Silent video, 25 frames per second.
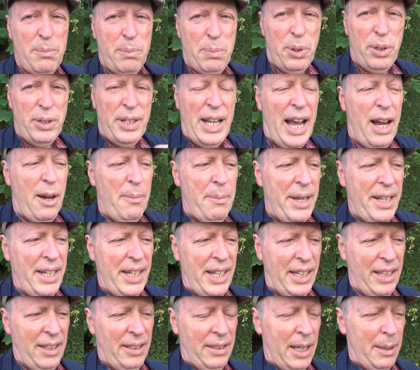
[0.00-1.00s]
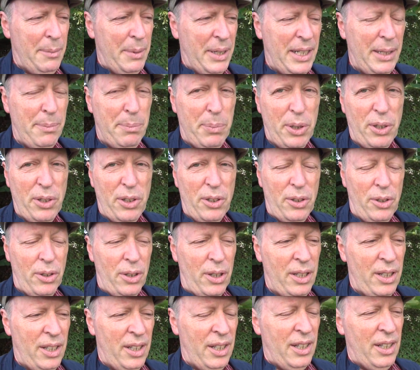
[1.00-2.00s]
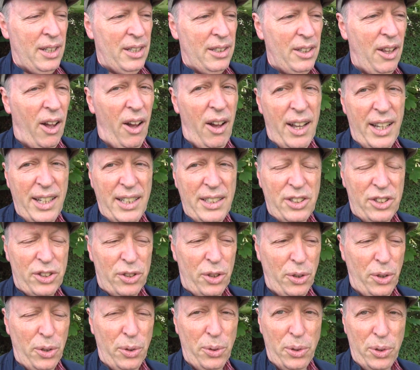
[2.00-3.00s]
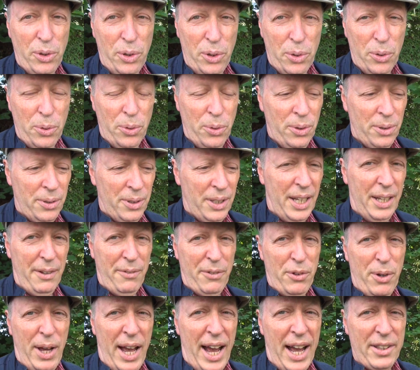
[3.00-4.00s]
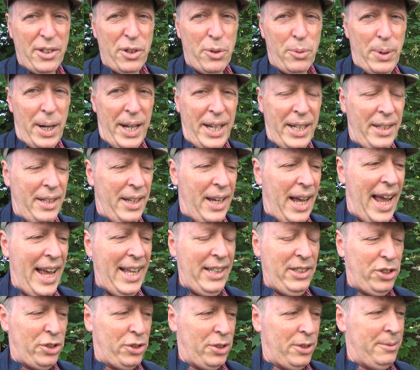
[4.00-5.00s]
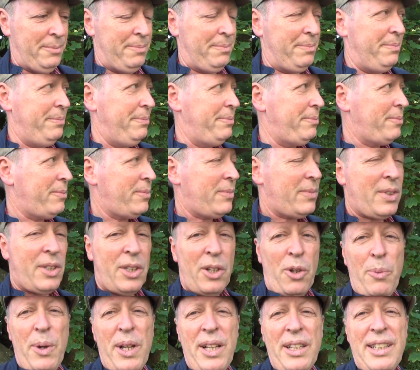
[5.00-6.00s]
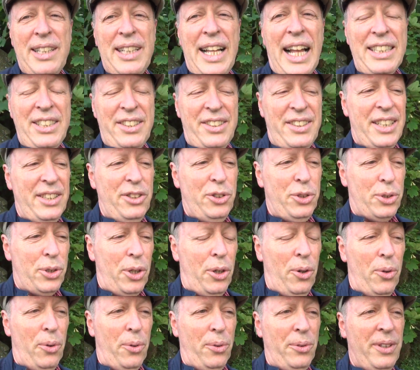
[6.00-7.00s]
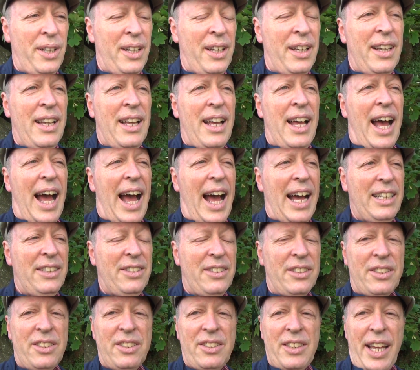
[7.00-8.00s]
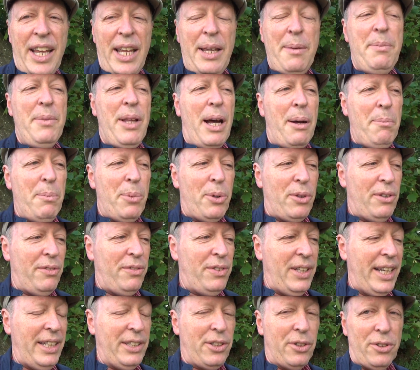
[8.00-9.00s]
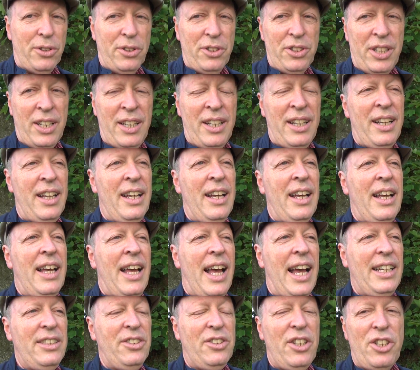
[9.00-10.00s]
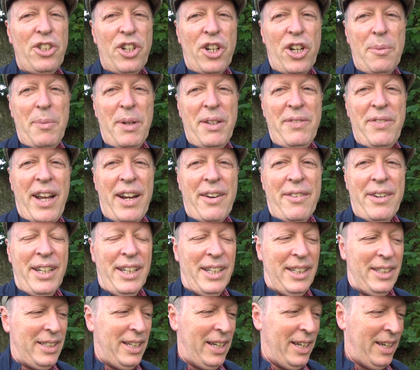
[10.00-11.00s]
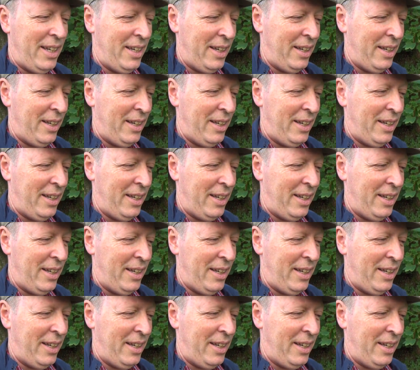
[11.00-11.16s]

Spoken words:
put how many, he put little lines so you knew if you had the right answer. Well, Glacier du Rhône has the same number of letters as the German variant.